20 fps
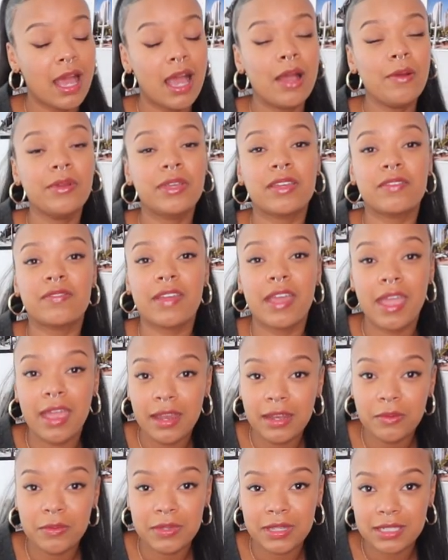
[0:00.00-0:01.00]
I would give
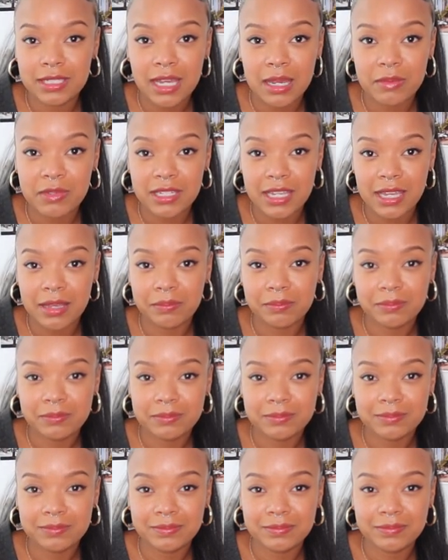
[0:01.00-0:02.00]
anyone the time of day.
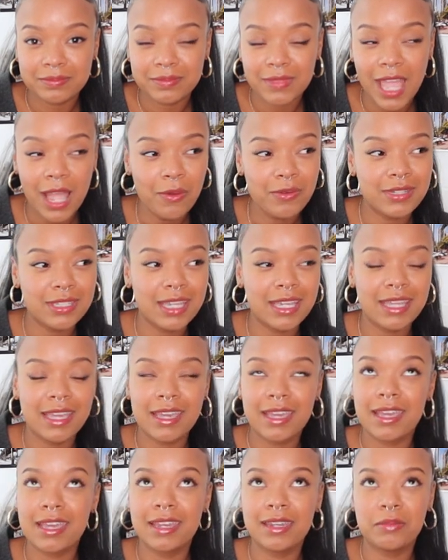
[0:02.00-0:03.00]
I would
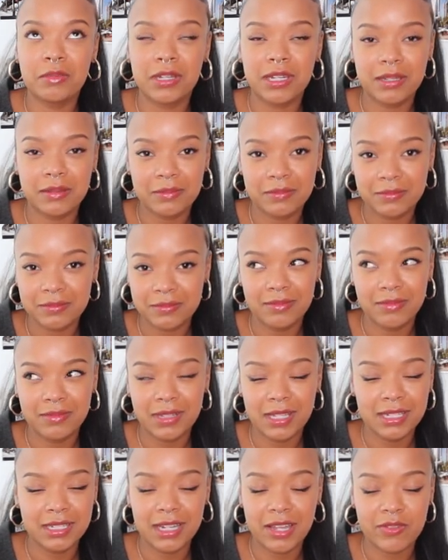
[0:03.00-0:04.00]
date anybody.
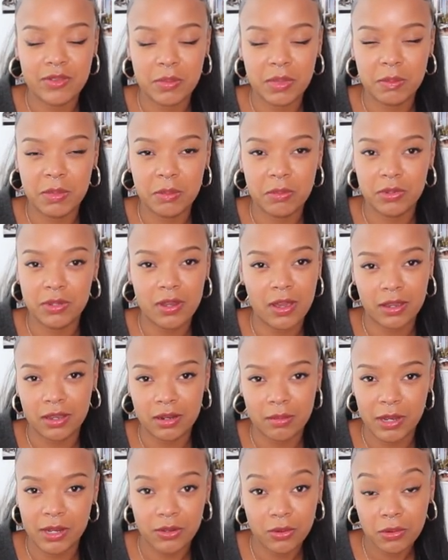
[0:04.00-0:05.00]
I didn't have that many people
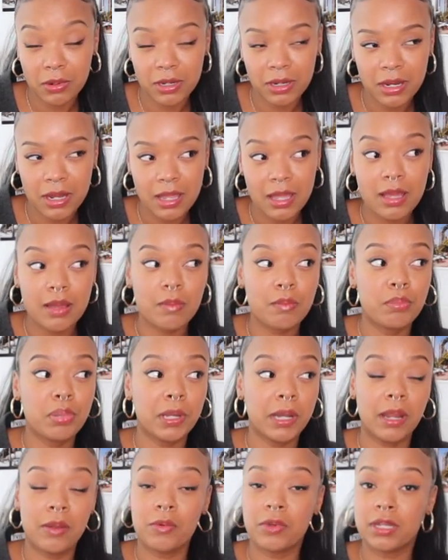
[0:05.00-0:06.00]
knocking on my door,
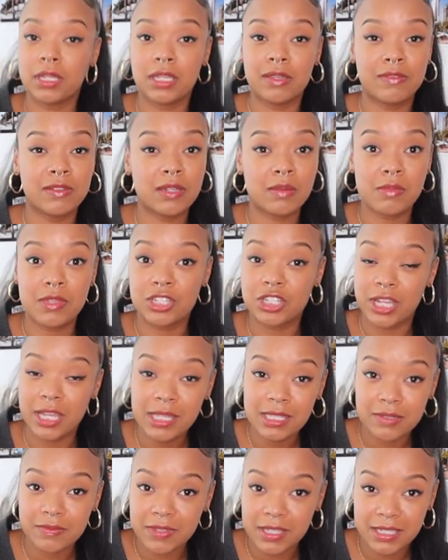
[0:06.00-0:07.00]
but I would have given them the
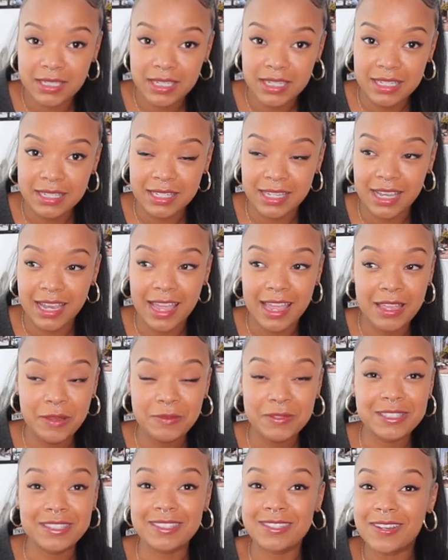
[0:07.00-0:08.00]
chance if they did. Like,
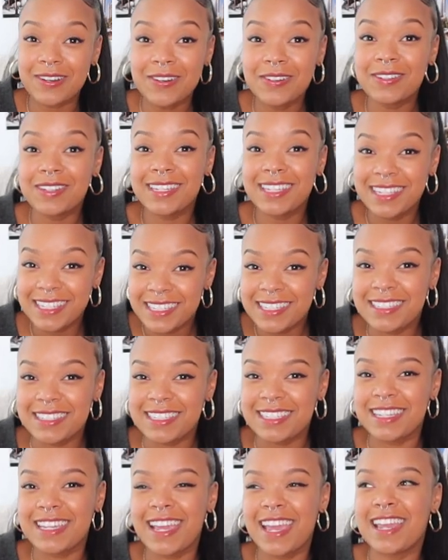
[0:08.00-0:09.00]
it was so
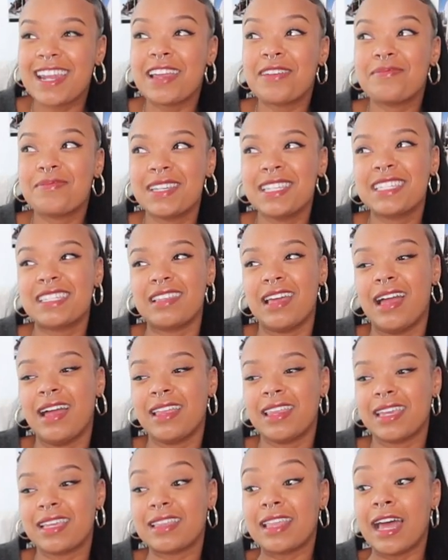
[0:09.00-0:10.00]
easy, and I miss
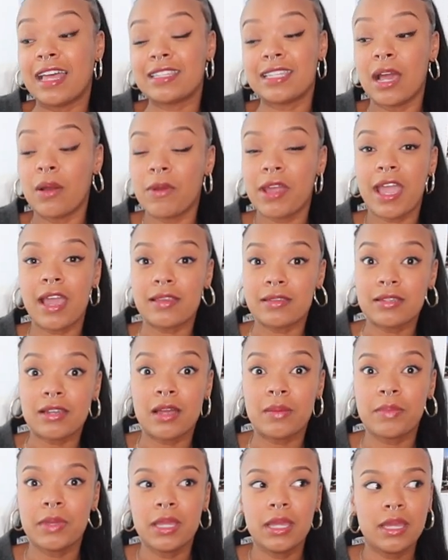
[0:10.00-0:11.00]
that. Like, that's how I ended
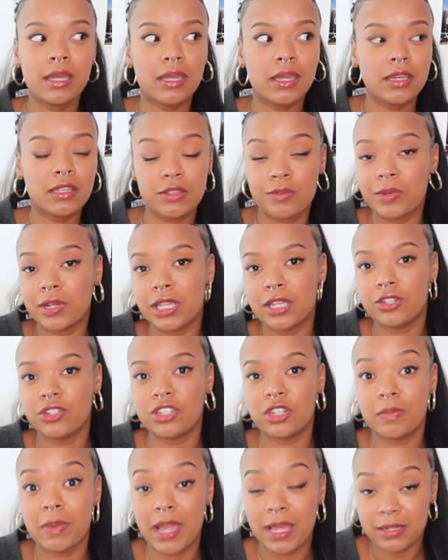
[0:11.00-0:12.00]
up in the
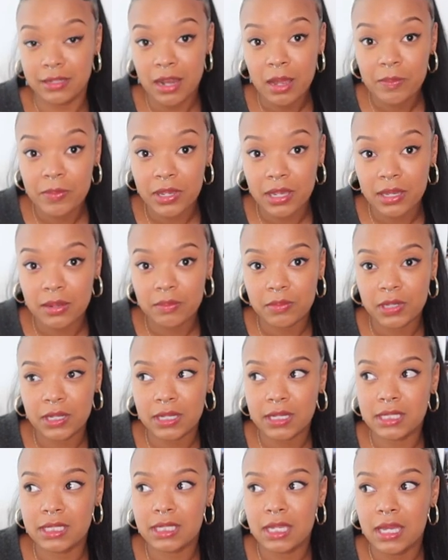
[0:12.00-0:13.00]
relationship I ended up in
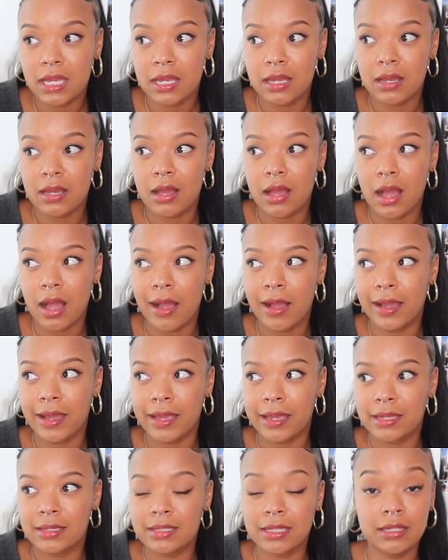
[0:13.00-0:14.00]
because
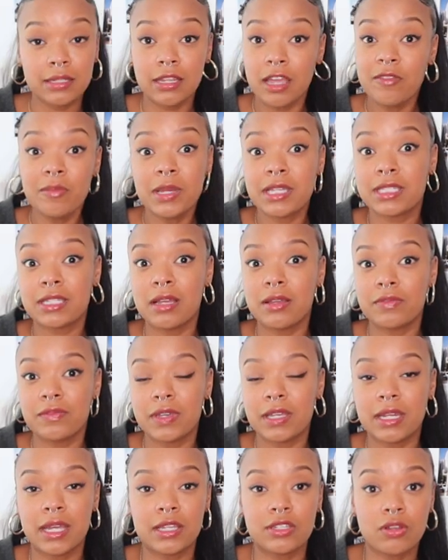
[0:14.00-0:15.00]
I didn't love myself
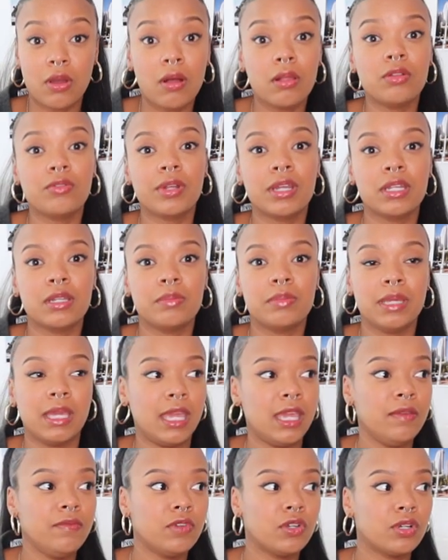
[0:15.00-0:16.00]
and I tolerated
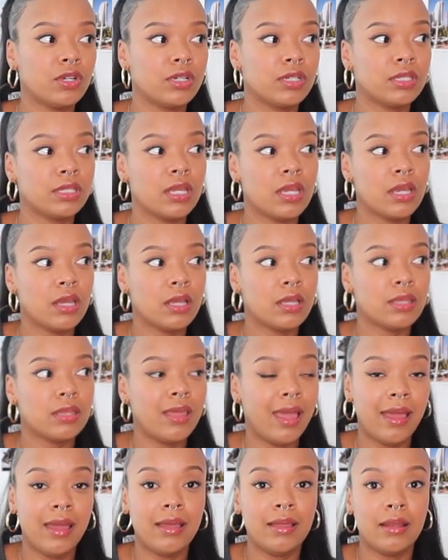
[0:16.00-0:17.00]
behaviors
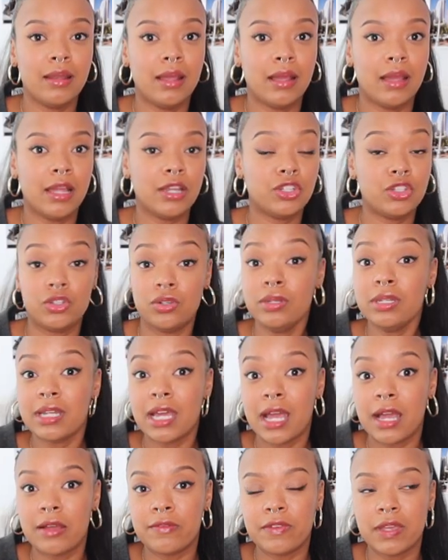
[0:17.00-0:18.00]
that I shouldn't
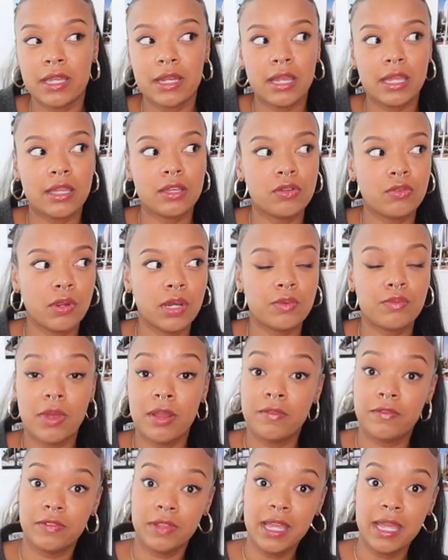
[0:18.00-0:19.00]
have and I ignored
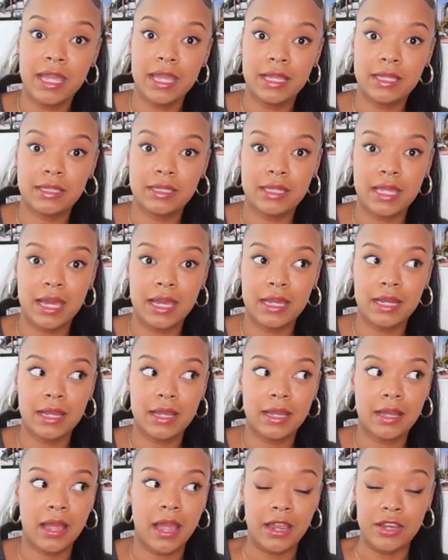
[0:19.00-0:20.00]
red flags that
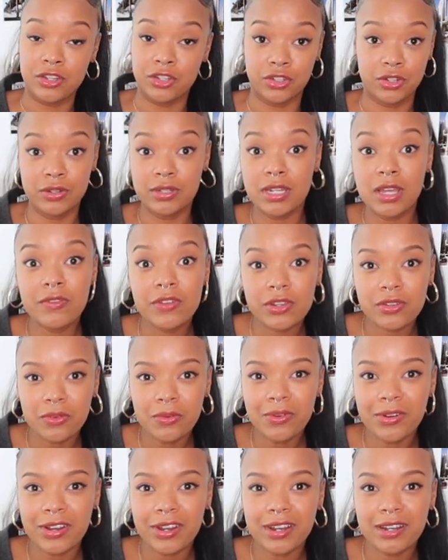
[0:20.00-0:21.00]
I shouldn't have
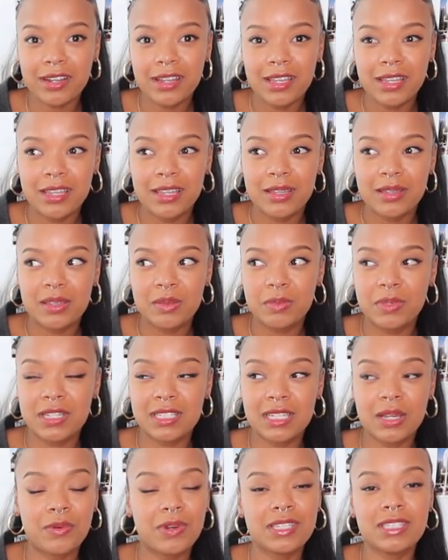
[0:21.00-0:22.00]
ignored
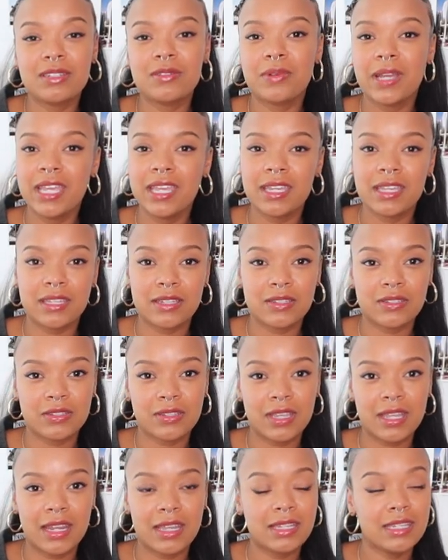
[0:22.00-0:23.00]
because I wasn't
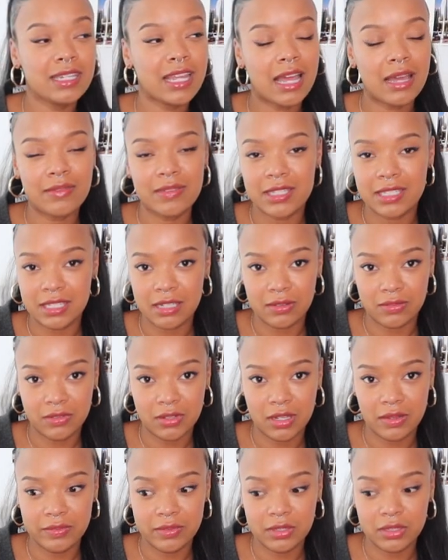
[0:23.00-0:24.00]
awakened and I didn't have that
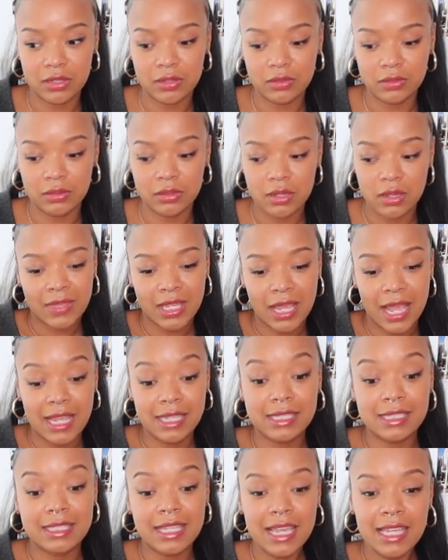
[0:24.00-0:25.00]
self-love. So I
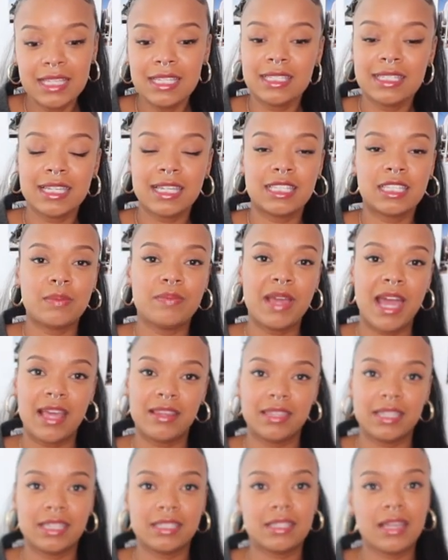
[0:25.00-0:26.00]
say this like it's a bad thing.